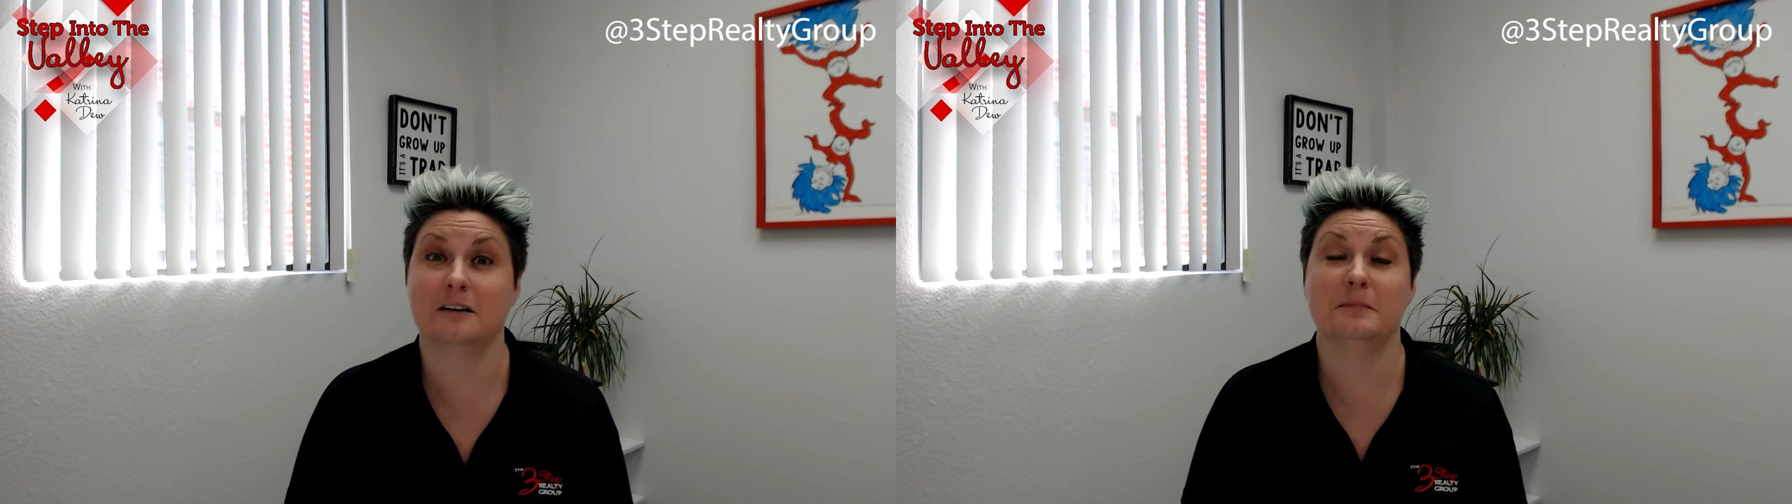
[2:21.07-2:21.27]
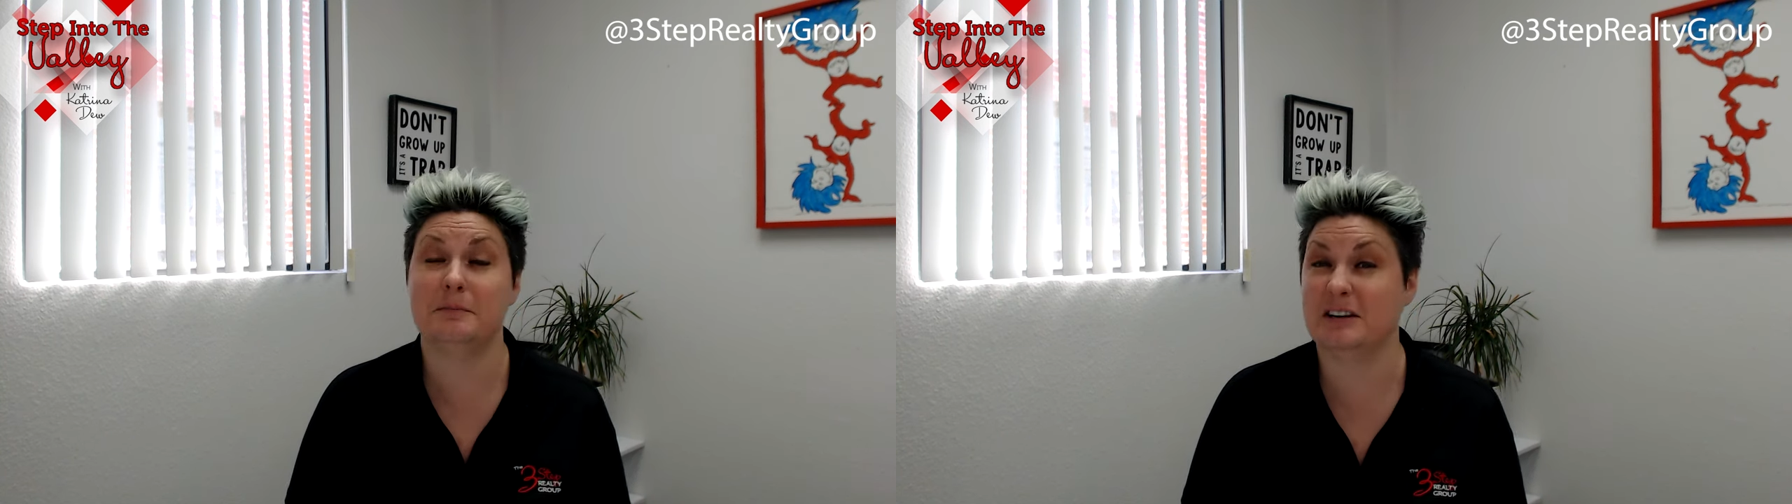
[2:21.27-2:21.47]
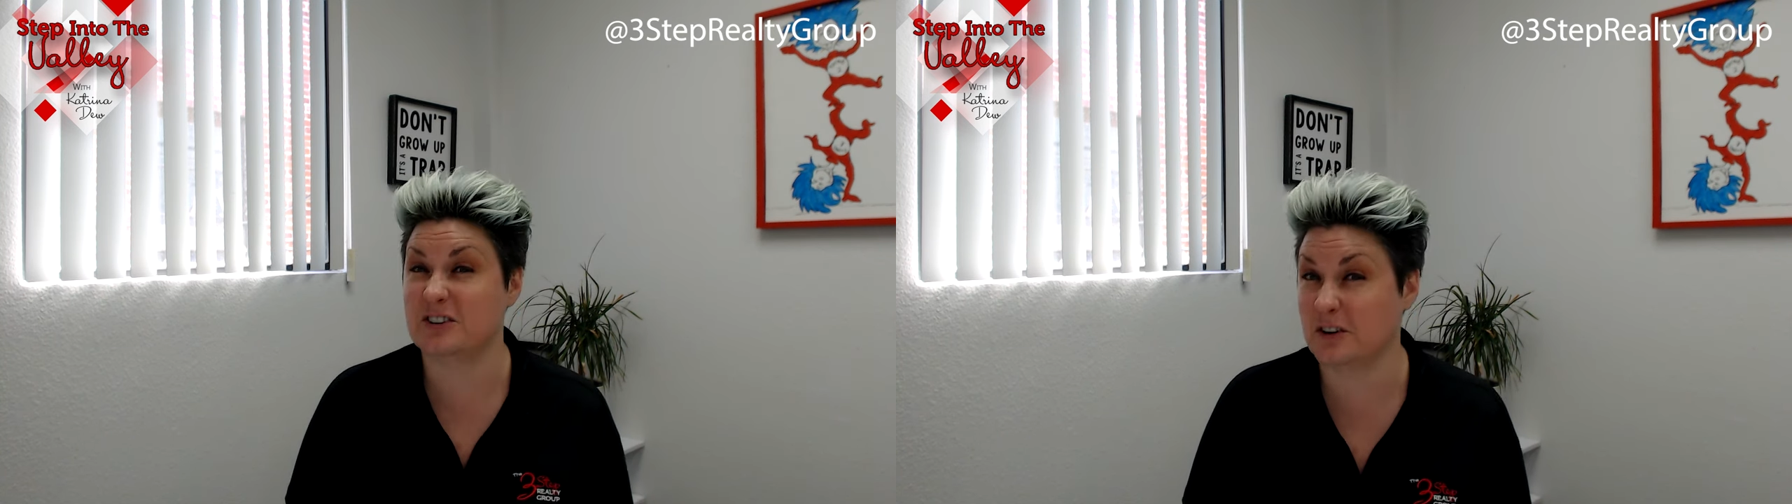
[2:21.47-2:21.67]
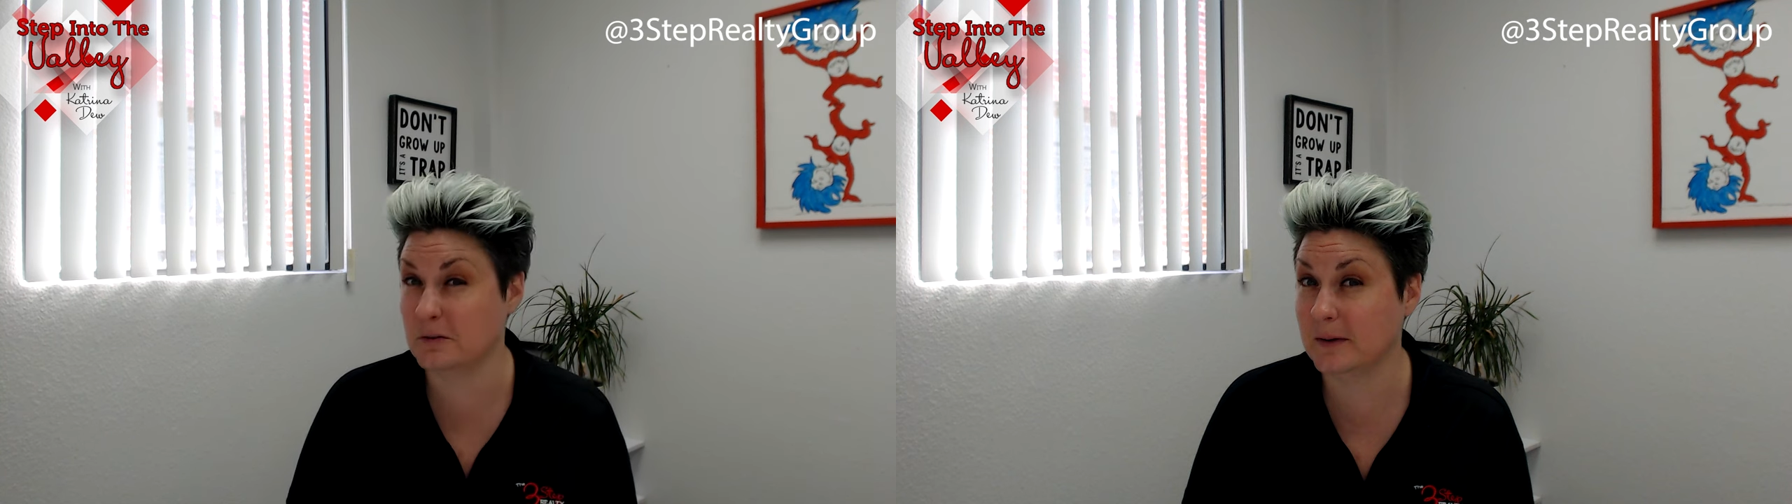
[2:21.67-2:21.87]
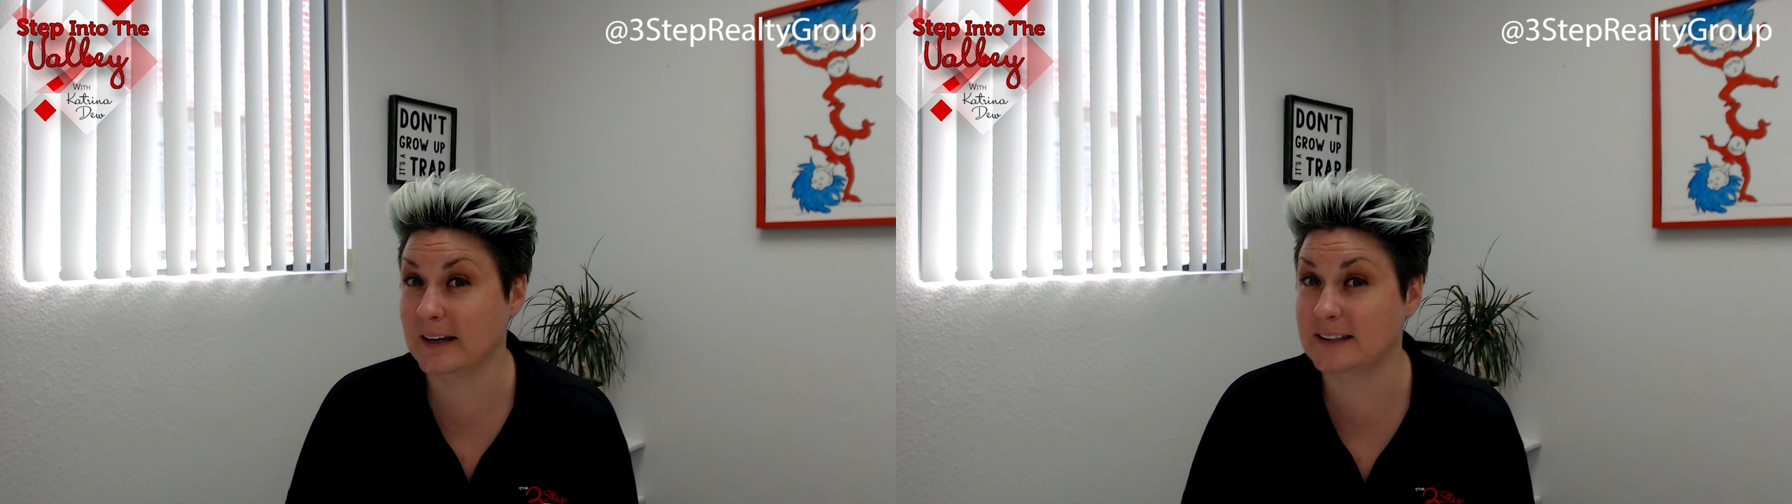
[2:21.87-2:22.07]
maybe
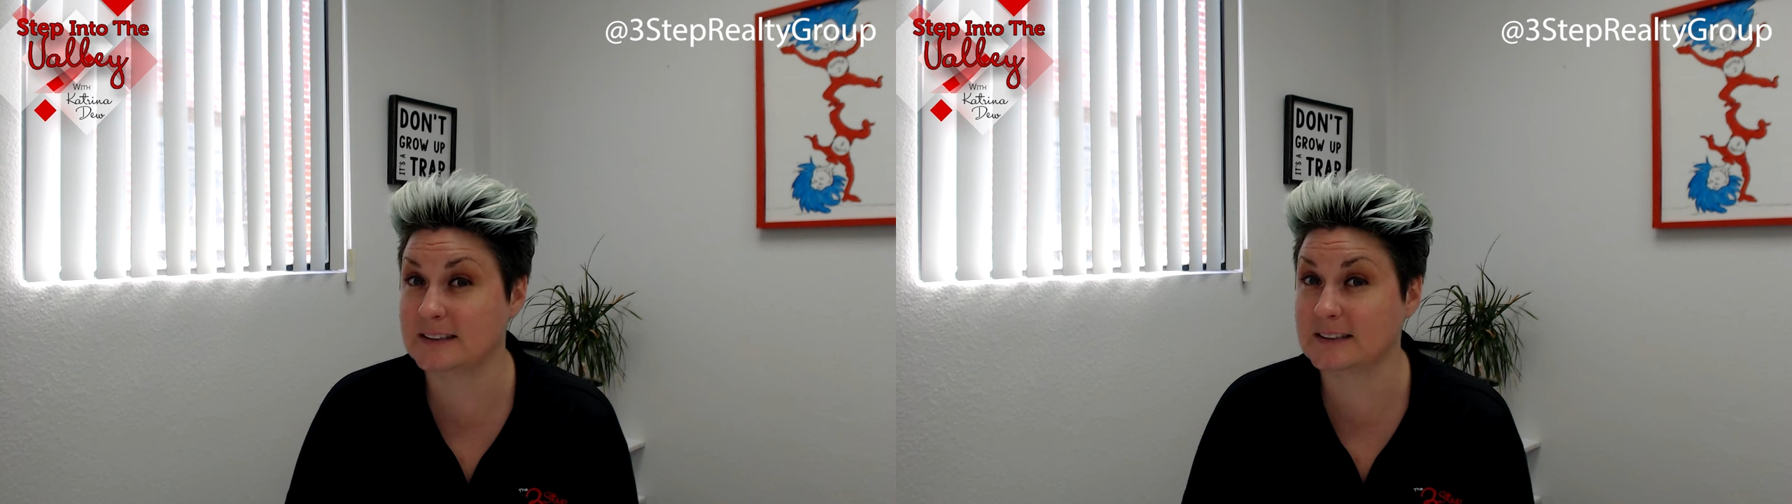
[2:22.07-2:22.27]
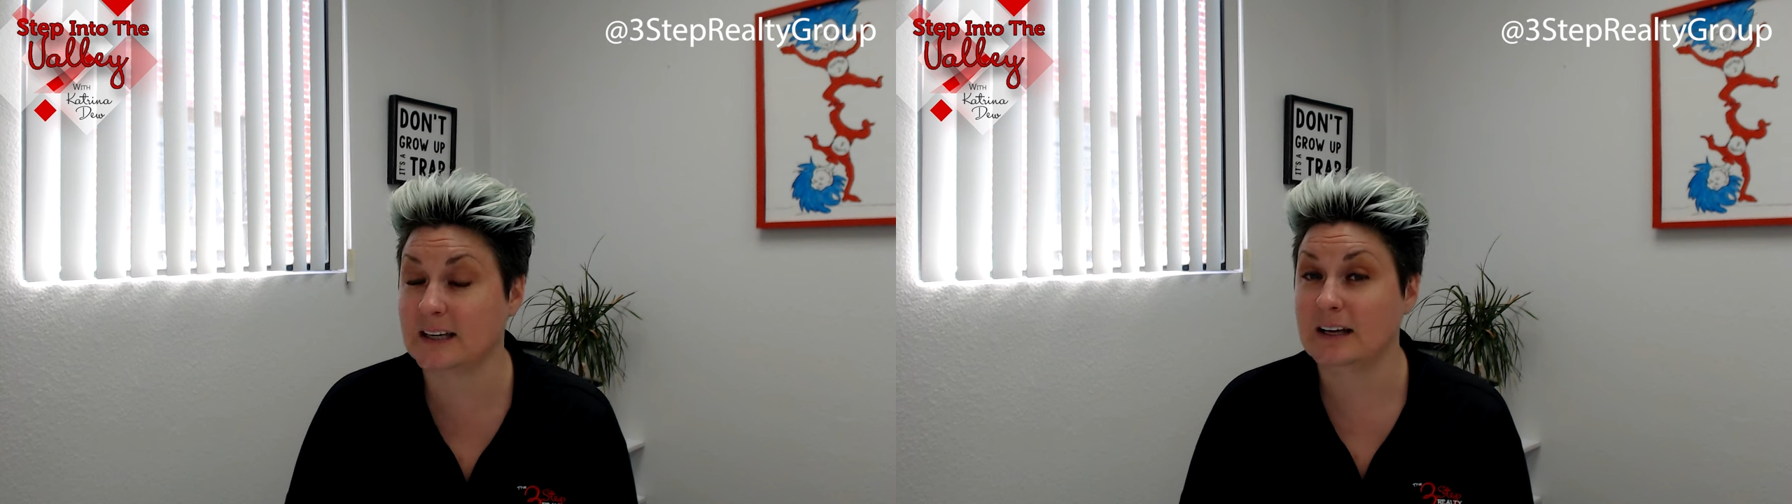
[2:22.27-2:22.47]
termites,